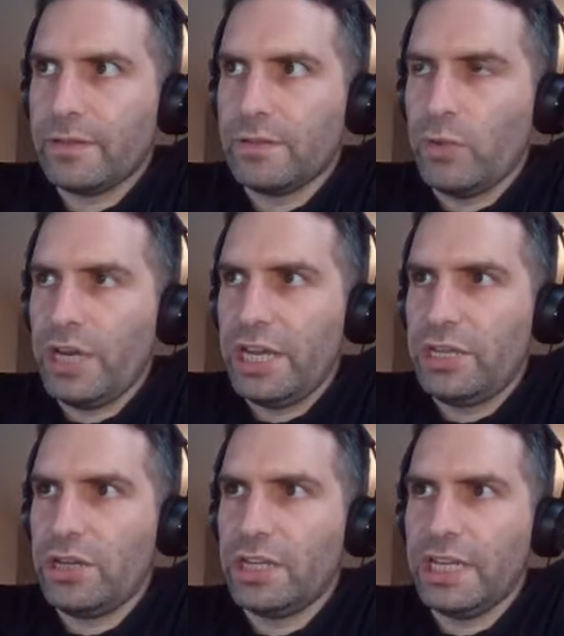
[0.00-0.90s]
where
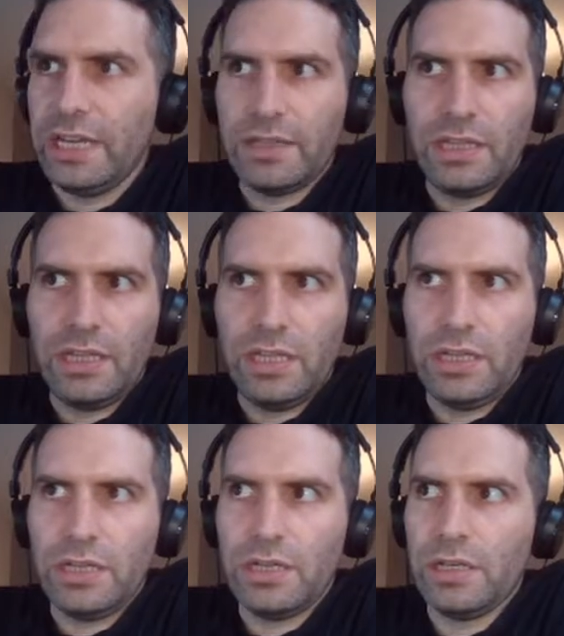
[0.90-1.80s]
you can get
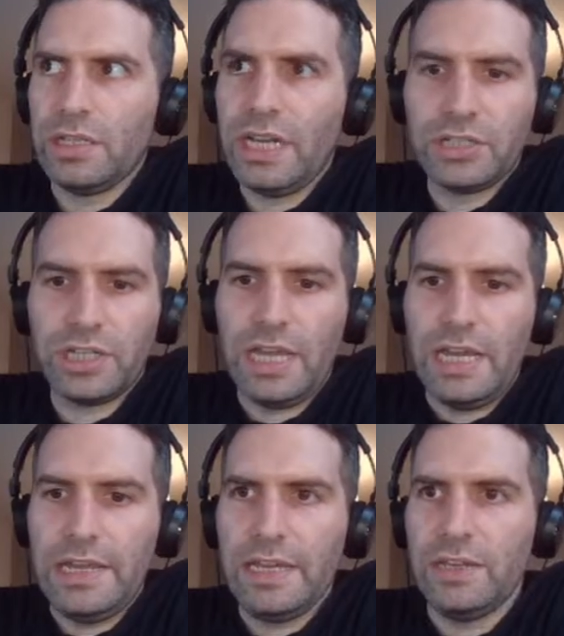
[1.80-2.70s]
the next
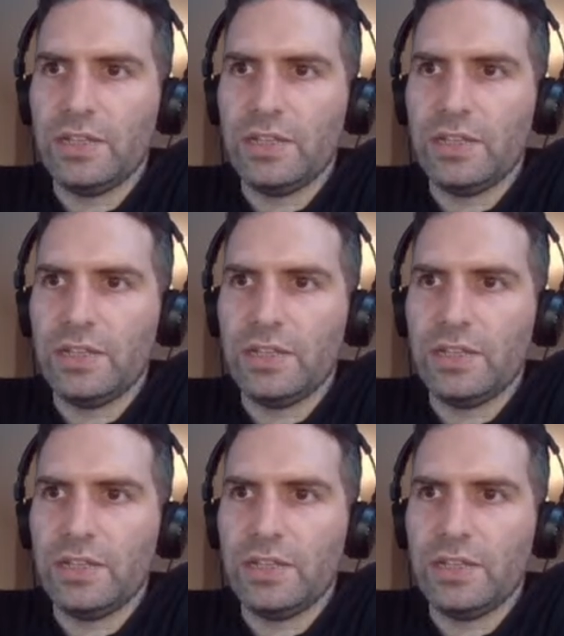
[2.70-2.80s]
key in the